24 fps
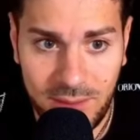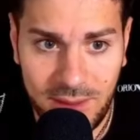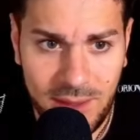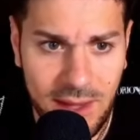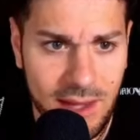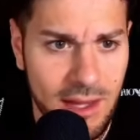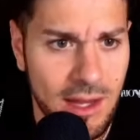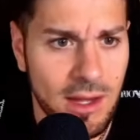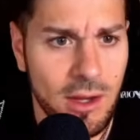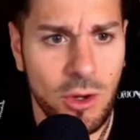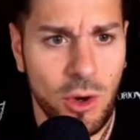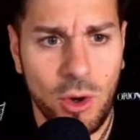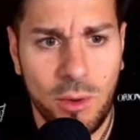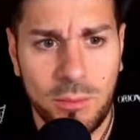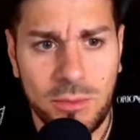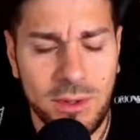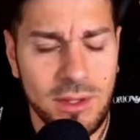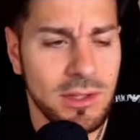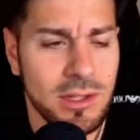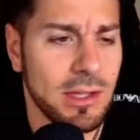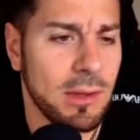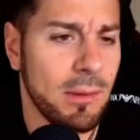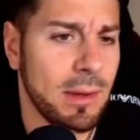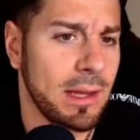Here,
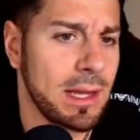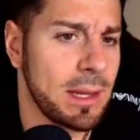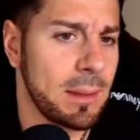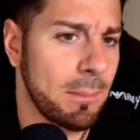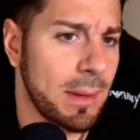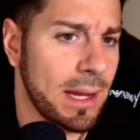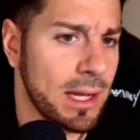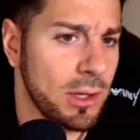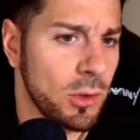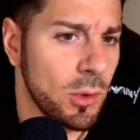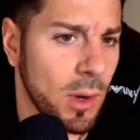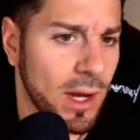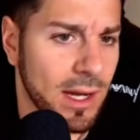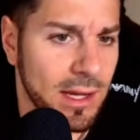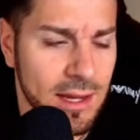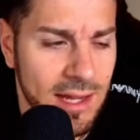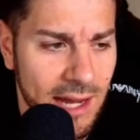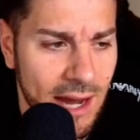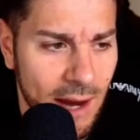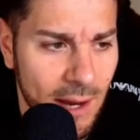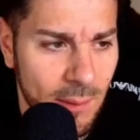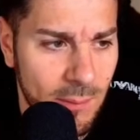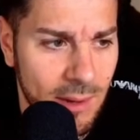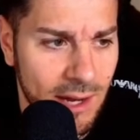obviously, we can play quite
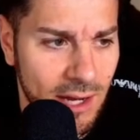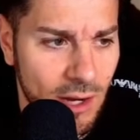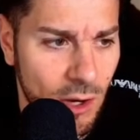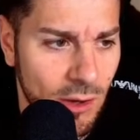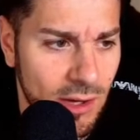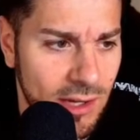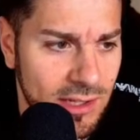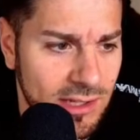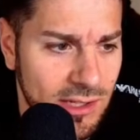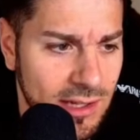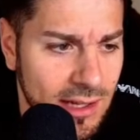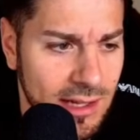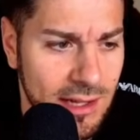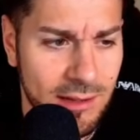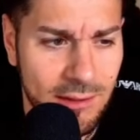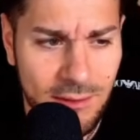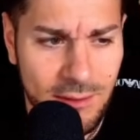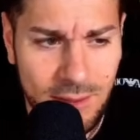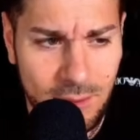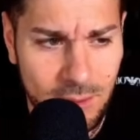calmly, honestly.